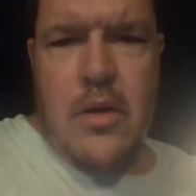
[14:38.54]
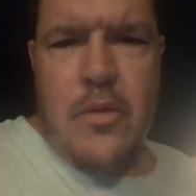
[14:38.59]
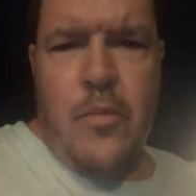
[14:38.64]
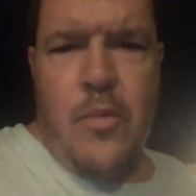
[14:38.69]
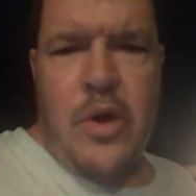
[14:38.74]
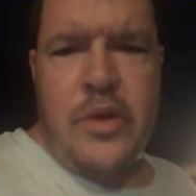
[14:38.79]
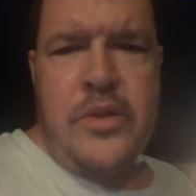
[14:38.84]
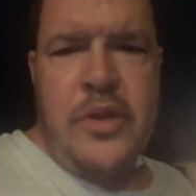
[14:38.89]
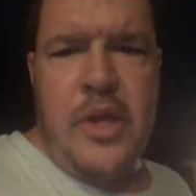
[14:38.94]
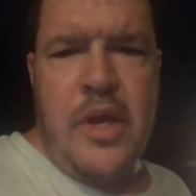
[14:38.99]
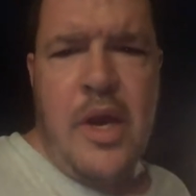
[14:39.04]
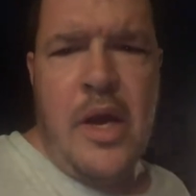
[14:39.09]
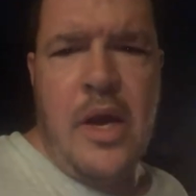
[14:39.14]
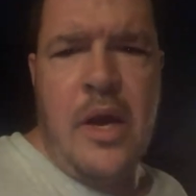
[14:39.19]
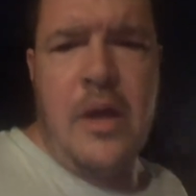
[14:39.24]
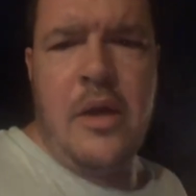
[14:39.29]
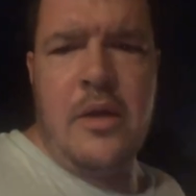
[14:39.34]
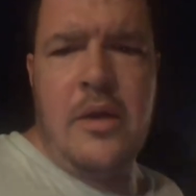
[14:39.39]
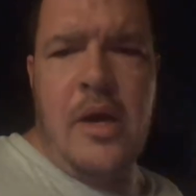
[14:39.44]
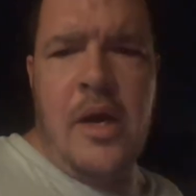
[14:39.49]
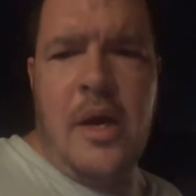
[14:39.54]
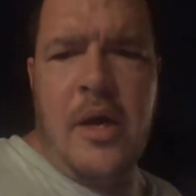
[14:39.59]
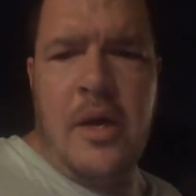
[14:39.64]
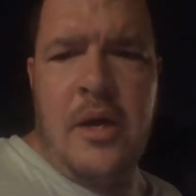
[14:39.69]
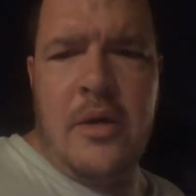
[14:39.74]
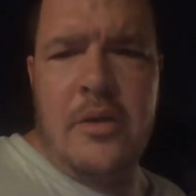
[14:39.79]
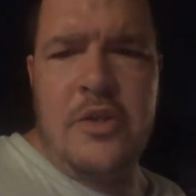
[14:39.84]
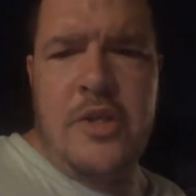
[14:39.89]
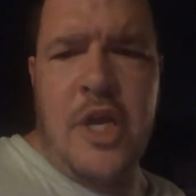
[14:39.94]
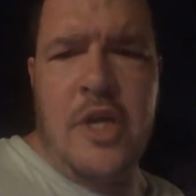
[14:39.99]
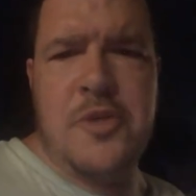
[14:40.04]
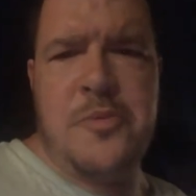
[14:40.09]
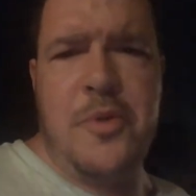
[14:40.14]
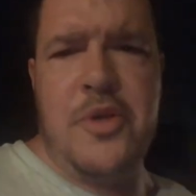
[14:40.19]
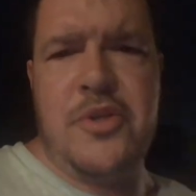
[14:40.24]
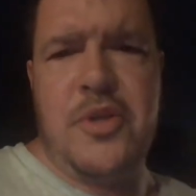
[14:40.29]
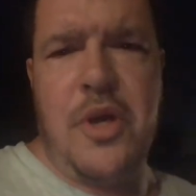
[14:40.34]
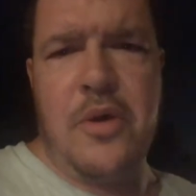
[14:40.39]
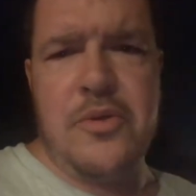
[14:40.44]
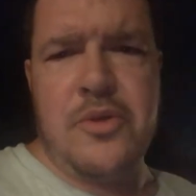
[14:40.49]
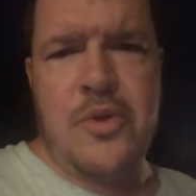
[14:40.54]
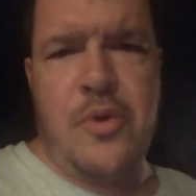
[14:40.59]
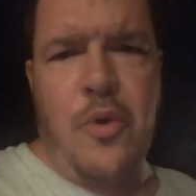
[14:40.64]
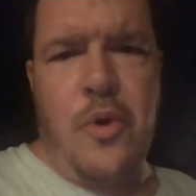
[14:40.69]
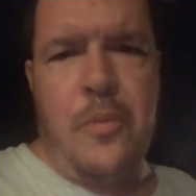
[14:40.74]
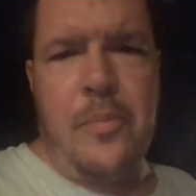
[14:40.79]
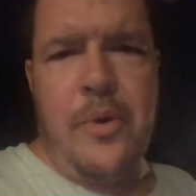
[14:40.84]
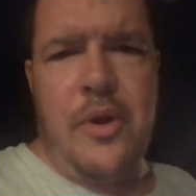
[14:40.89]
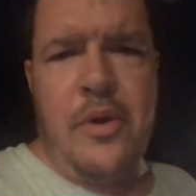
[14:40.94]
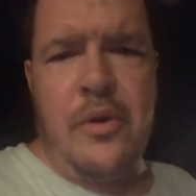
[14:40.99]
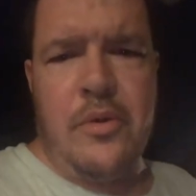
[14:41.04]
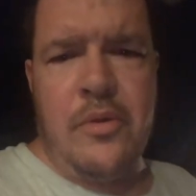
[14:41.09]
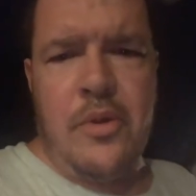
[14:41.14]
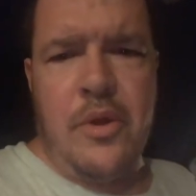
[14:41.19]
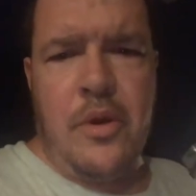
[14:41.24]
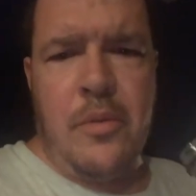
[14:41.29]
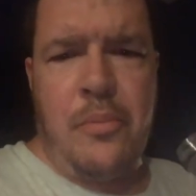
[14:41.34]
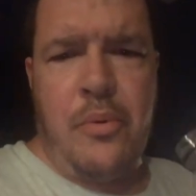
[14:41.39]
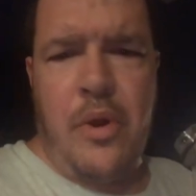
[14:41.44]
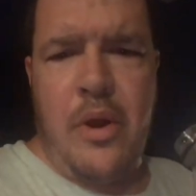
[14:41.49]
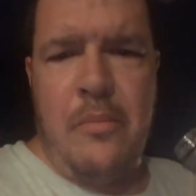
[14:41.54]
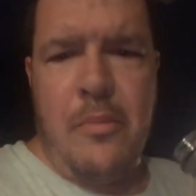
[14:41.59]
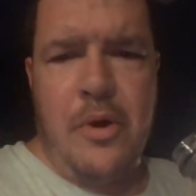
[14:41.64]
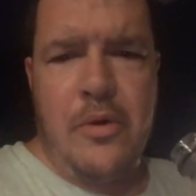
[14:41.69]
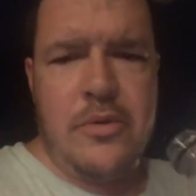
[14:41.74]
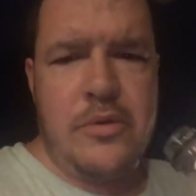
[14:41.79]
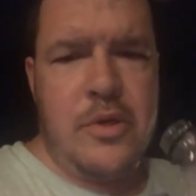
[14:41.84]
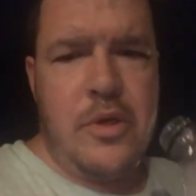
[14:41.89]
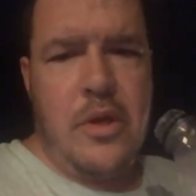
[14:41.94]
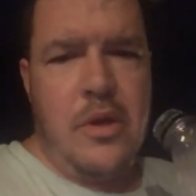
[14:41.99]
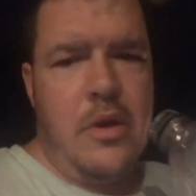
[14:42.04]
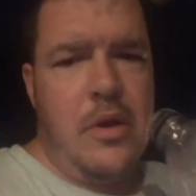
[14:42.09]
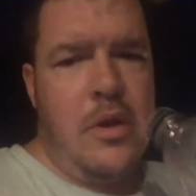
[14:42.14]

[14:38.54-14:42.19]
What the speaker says: What, the Jace Peach Go Scorpion or the Primos,